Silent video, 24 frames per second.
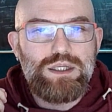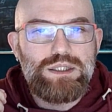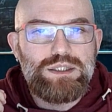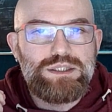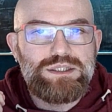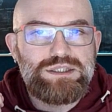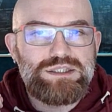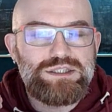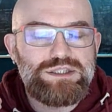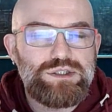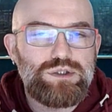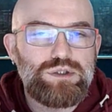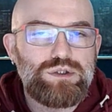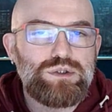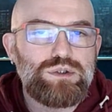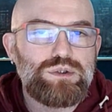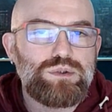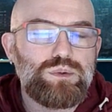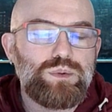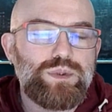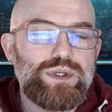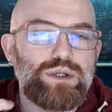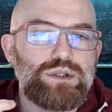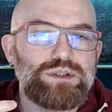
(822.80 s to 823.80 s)
So
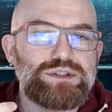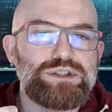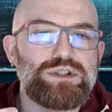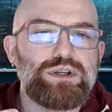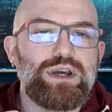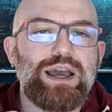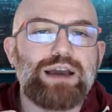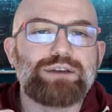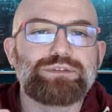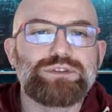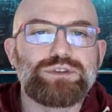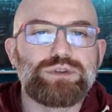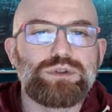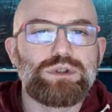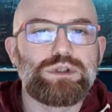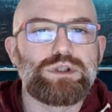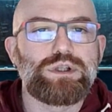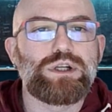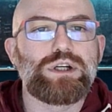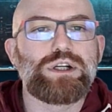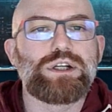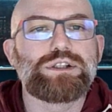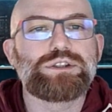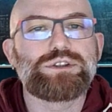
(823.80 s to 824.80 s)
we also have to
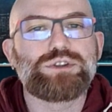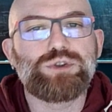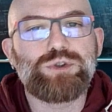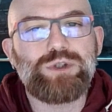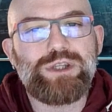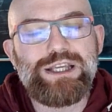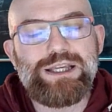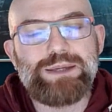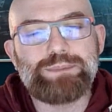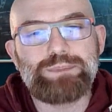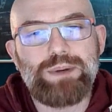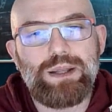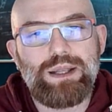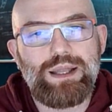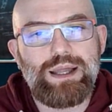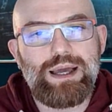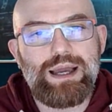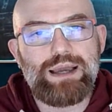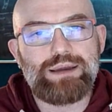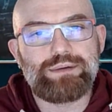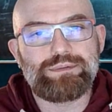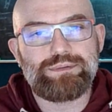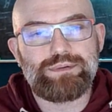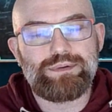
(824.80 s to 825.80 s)
learn to keep
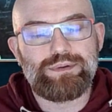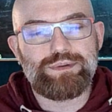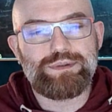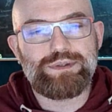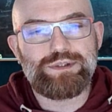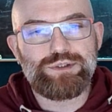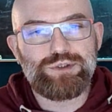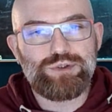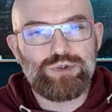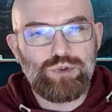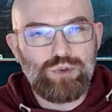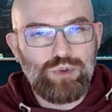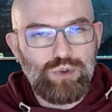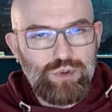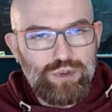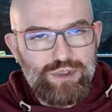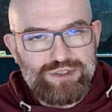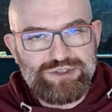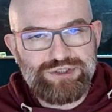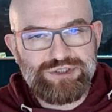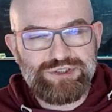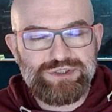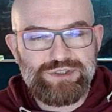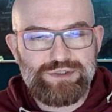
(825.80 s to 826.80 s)
alive the
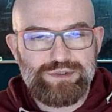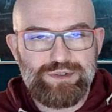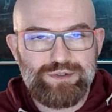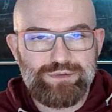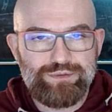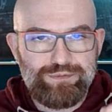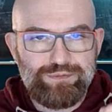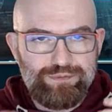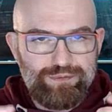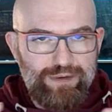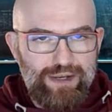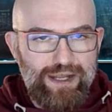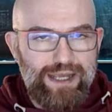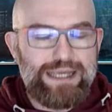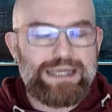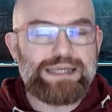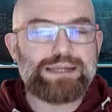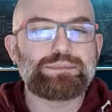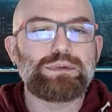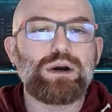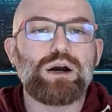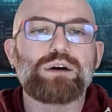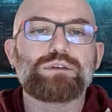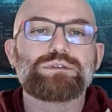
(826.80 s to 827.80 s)
torch, the
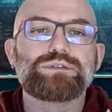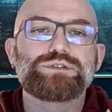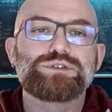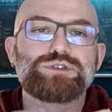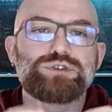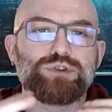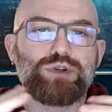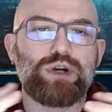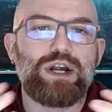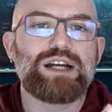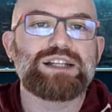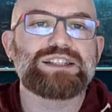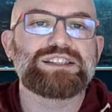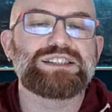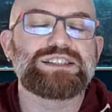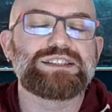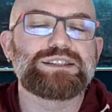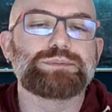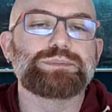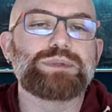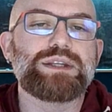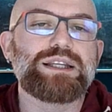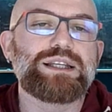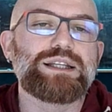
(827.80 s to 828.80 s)
flame of
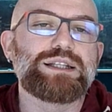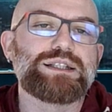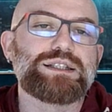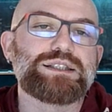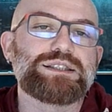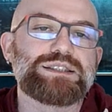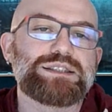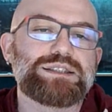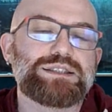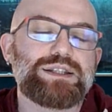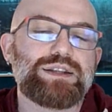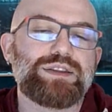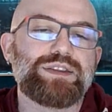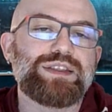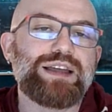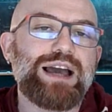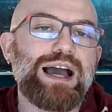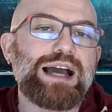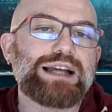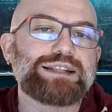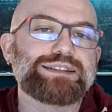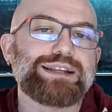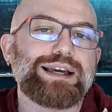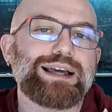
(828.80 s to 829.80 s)
trust, because
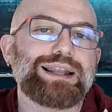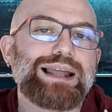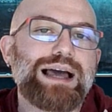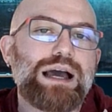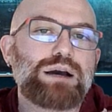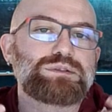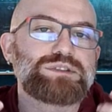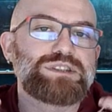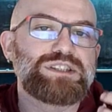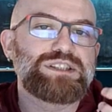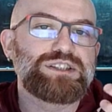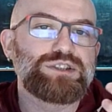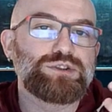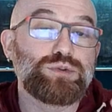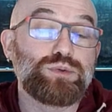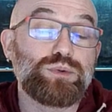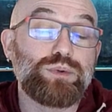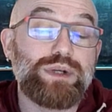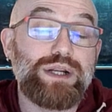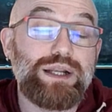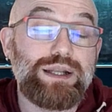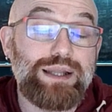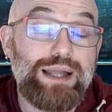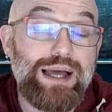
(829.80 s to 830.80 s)
that allows us to
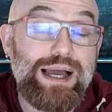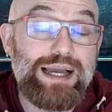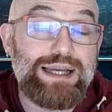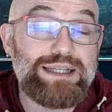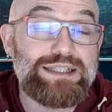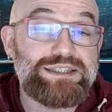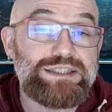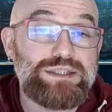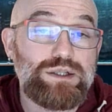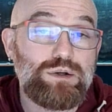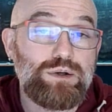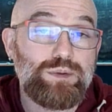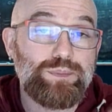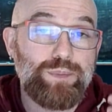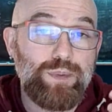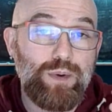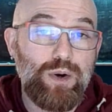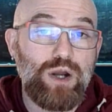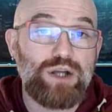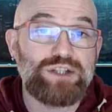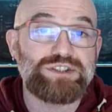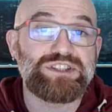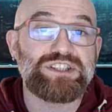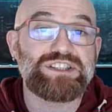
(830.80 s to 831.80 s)
realize our
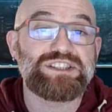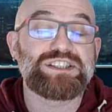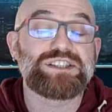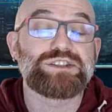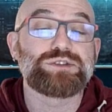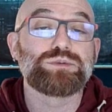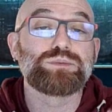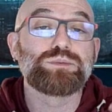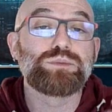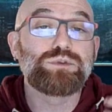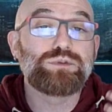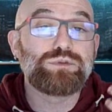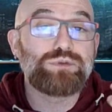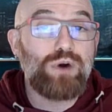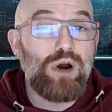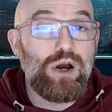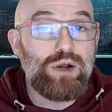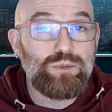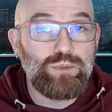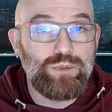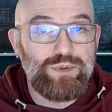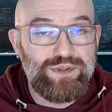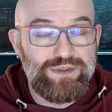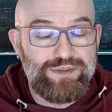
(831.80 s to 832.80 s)
projects, to move
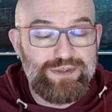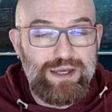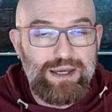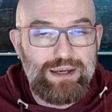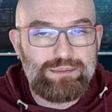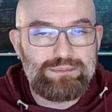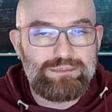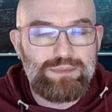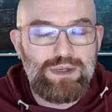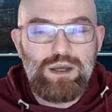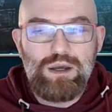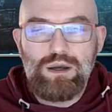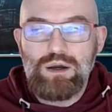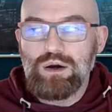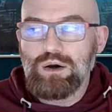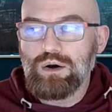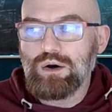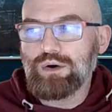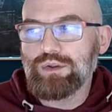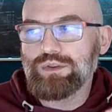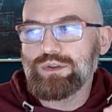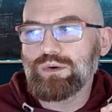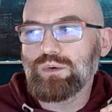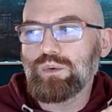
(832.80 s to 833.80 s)
on with them.
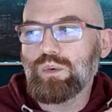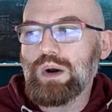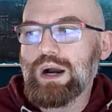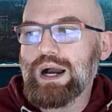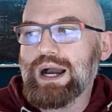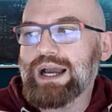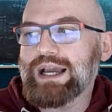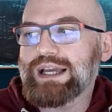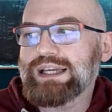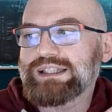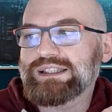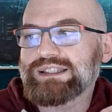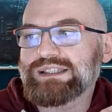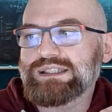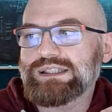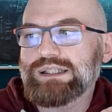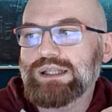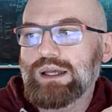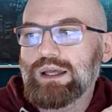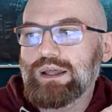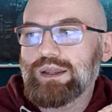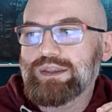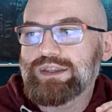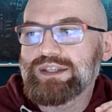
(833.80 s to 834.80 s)
Otherwise,
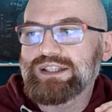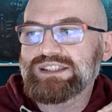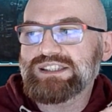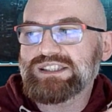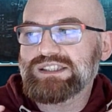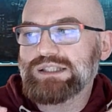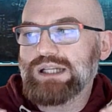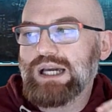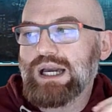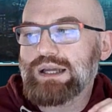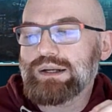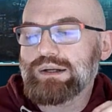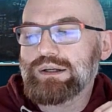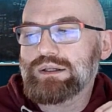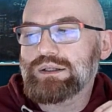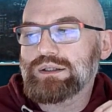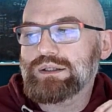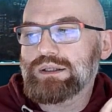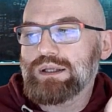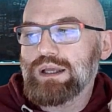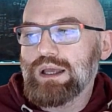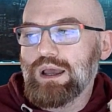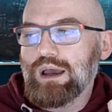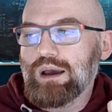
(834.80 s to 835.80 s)
this
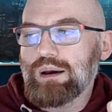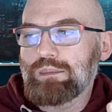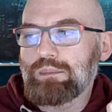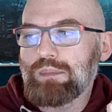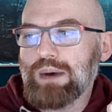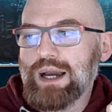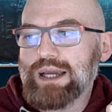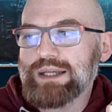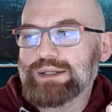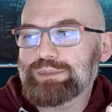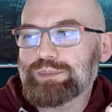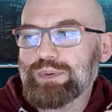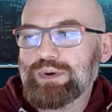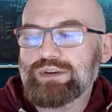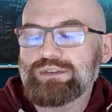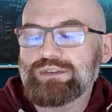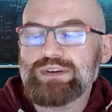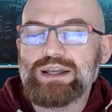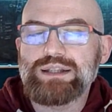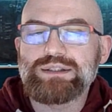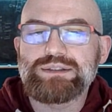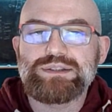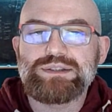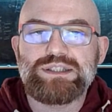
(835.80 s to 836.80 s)
Saturn might
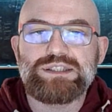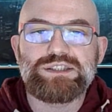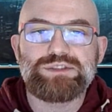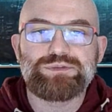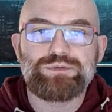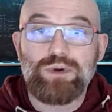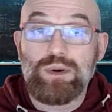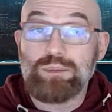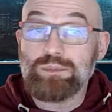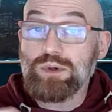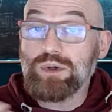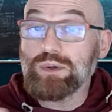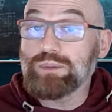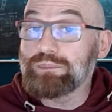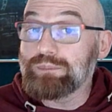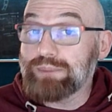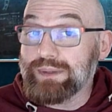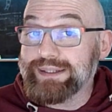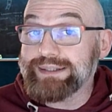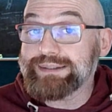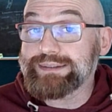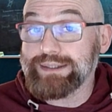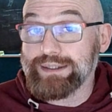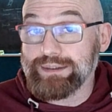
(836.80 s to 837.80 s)
prevent us from
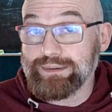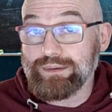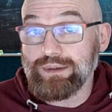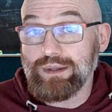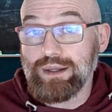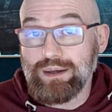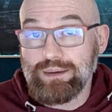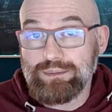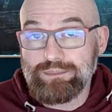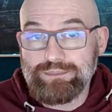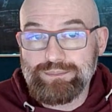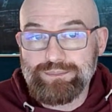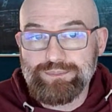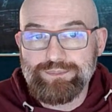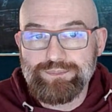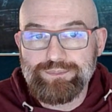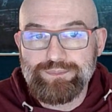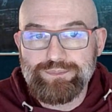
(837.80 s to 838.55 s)
completing them.